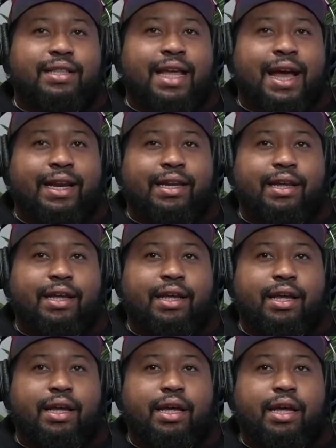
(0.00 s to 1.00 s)
that,
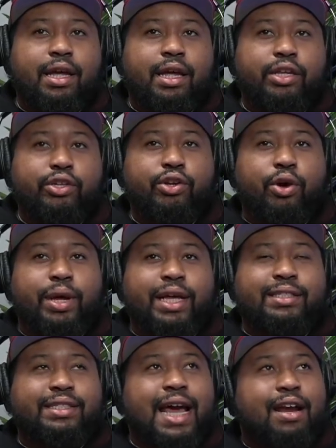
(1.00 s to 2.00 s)
you know,
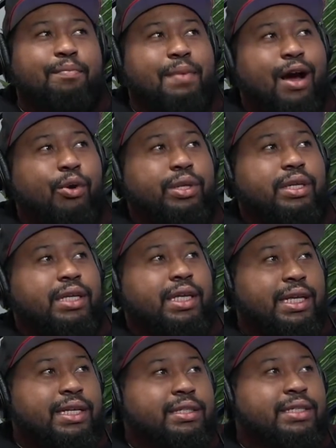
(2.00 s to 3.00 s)
it's not about
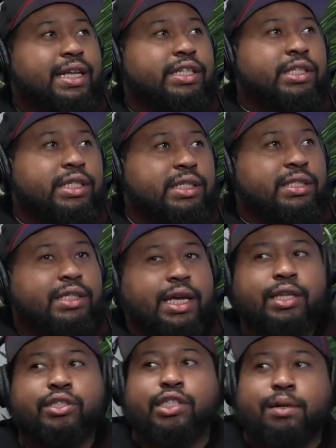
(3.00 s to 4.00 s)
he said, she
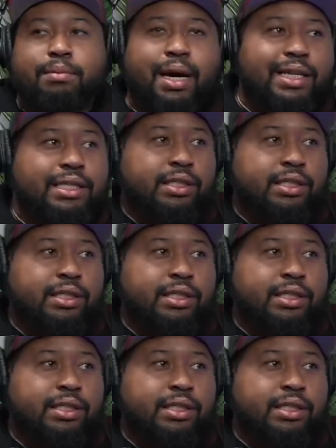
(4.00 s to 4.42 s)
said, somebody right.